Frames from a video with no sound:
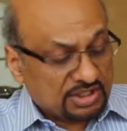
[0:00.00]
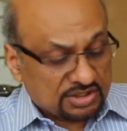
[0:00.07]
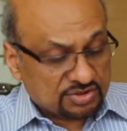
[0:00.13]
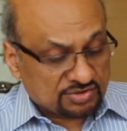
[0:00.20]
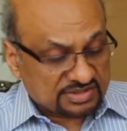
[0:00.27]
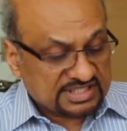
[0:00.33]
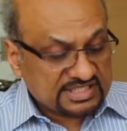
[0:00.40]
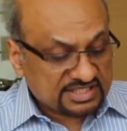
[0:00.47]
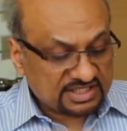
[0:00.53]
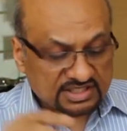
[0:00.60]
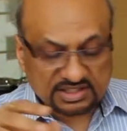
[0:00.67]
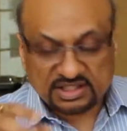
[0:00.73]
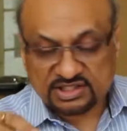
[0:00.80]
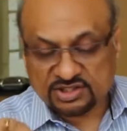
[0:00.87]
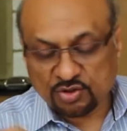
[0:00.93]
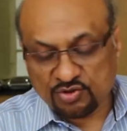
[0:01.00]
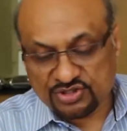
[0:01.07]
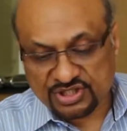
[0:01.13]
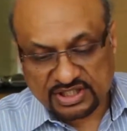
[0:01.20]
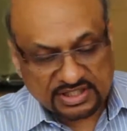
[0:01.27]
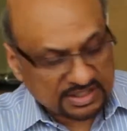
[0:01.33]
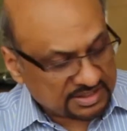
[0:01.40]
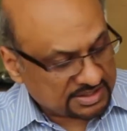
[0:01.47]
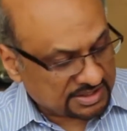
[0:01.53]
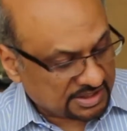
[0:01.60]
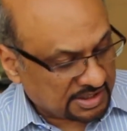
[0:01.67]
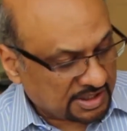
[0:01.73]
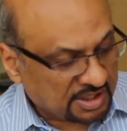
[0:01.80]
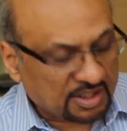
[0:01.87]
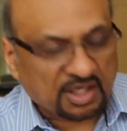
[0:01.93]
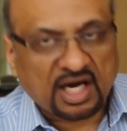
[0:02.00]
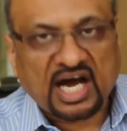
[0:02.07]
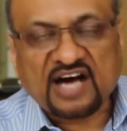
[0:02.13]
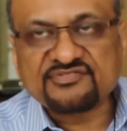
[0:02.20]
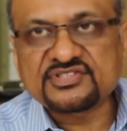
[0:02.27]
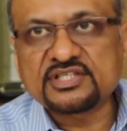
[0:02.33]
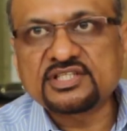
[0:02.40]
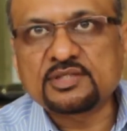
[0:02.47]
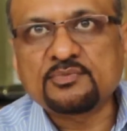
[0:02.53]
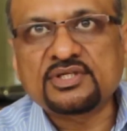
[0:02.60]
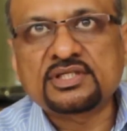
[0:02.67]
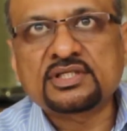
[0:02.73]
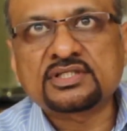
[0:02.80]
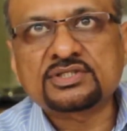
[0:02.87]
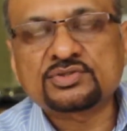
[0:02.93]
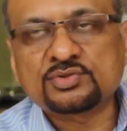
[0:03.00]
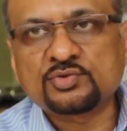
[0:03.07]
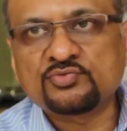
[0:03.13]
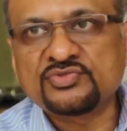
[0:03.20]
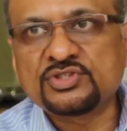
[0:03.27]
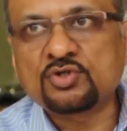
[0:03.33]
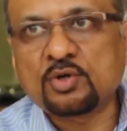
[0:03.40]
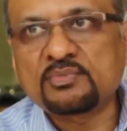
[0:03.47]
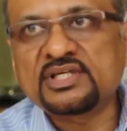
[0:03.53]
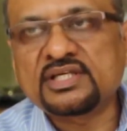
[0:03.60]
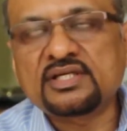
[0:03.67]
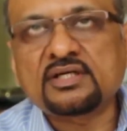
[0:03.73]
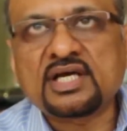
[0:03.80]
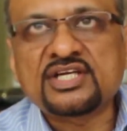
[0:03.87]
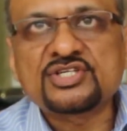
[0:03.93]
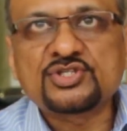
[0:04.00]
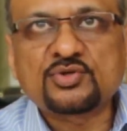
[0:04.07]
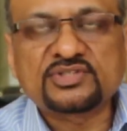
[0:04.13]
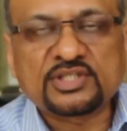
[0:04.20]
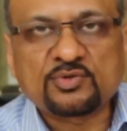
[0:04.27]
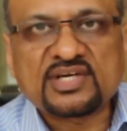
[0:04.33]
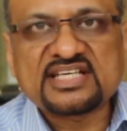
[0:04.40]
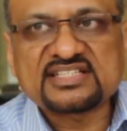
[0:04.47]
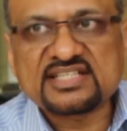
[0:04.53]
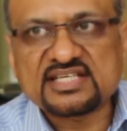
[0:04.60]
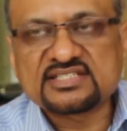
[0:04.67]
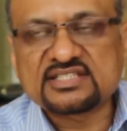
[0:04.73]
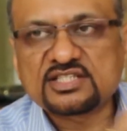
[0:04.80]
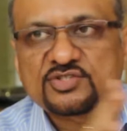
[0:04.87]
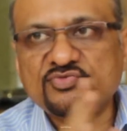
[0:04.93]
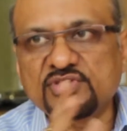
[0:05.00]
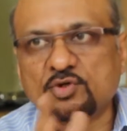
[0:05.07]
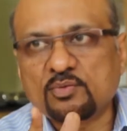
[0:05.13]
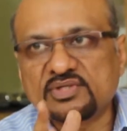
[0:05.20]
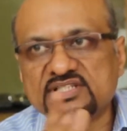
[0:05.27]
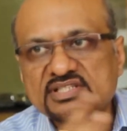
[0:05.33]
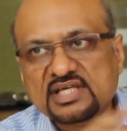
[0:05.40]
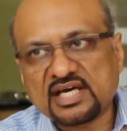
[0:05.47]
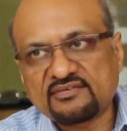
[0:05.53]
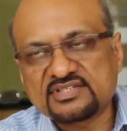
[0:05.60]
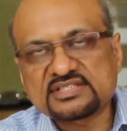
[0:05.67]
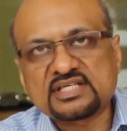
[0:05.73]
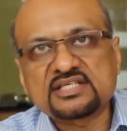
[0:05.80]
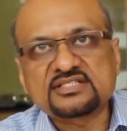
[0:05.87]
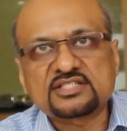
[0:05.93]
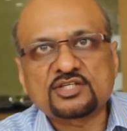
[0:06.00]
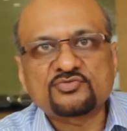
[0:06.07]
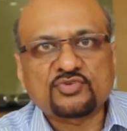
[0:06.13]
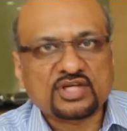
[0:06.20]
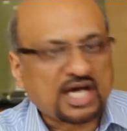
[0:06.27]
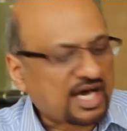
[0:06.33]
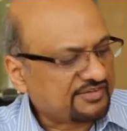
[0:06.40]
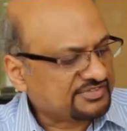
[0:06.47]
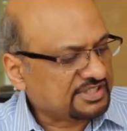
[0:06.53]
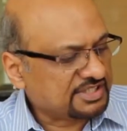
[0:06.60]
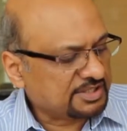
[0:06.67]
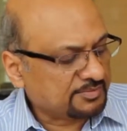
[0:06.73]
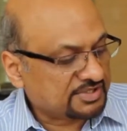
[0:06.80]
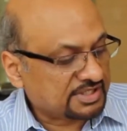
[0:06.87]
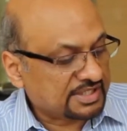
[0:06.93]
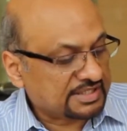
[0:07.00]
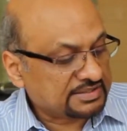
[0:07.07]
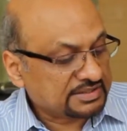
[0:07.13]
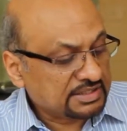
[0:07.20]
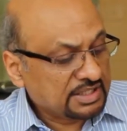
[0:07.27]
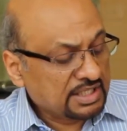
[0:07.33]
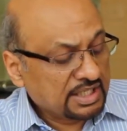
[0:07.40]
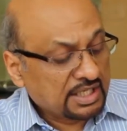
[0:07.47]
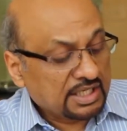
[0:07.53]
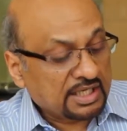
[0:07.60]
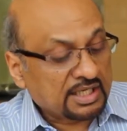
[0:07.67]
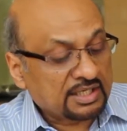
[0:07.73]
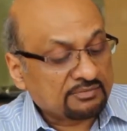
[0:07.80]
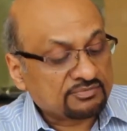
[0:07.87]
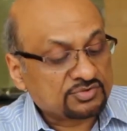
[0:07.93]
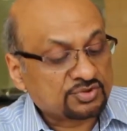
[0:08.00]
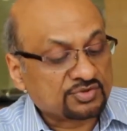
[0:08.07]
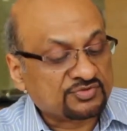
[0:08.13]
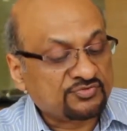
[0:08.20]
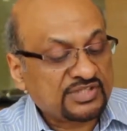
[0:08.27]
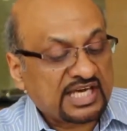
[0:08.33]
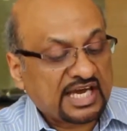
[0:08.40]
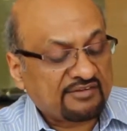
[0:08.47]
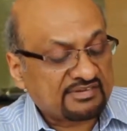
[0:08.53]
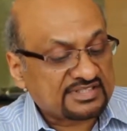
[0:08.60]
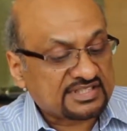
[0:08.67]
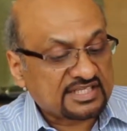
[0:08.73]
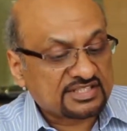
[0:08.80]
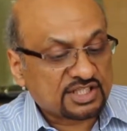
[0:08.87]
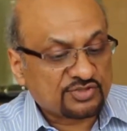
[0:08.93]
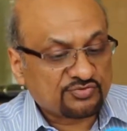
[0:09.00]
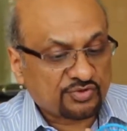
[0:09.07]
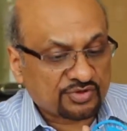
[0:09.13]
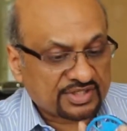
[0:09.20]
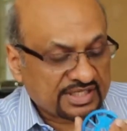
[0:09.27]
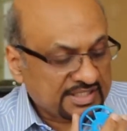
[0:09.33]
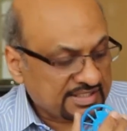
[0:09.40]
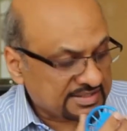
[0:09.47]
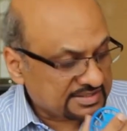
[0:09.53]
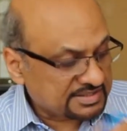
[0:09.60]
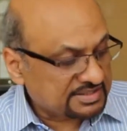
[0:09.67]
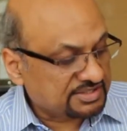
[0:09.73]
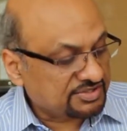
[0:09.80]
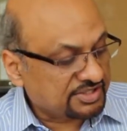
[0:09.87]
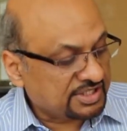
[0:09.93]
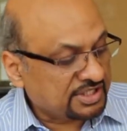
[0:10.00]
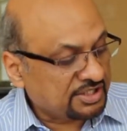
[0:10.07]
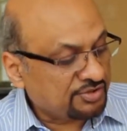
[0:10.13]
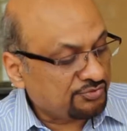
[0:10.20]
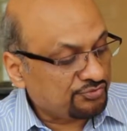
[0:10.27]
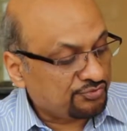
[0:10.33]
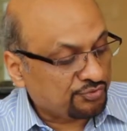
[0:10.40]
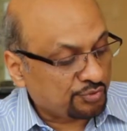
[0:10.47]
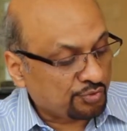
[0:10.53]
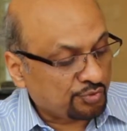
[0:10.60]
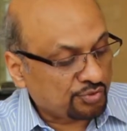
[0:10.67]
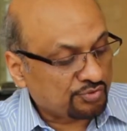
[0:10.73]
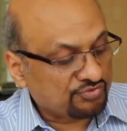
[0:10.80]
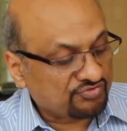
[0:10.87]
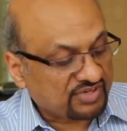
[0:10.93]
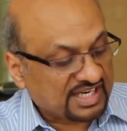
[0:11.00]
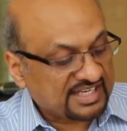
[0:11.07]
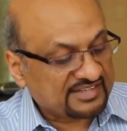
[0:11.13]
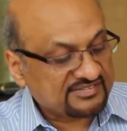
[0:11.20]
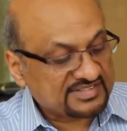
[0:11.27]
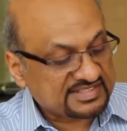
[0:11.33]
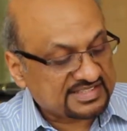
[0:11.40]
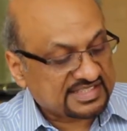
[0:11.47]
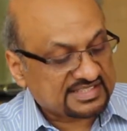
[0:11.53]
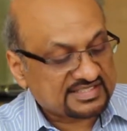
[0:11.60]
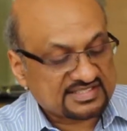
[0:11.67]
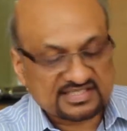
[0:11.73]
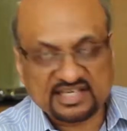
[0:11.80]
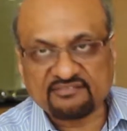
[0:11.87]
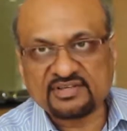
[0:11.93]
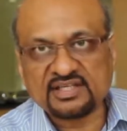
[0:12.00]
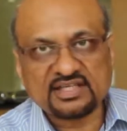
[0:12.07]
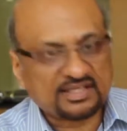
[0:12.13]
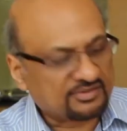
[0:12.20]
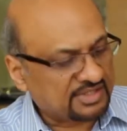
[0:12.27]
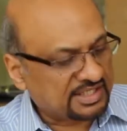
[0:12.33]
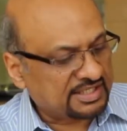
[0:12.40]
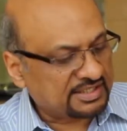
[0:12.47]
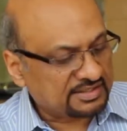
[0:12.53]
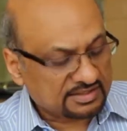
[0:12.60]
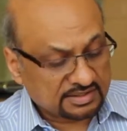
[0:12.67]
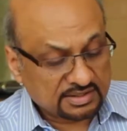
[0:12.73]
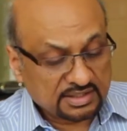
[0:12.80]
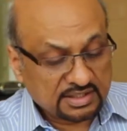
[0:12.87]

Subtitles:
So since the resolution is 0.5 centimeter, so we normally ensure that okay, stencils, we normally have stencils for 0.5 centimeter length. So we have stencils for radius 3, 4, 5, 6, 7 or 8.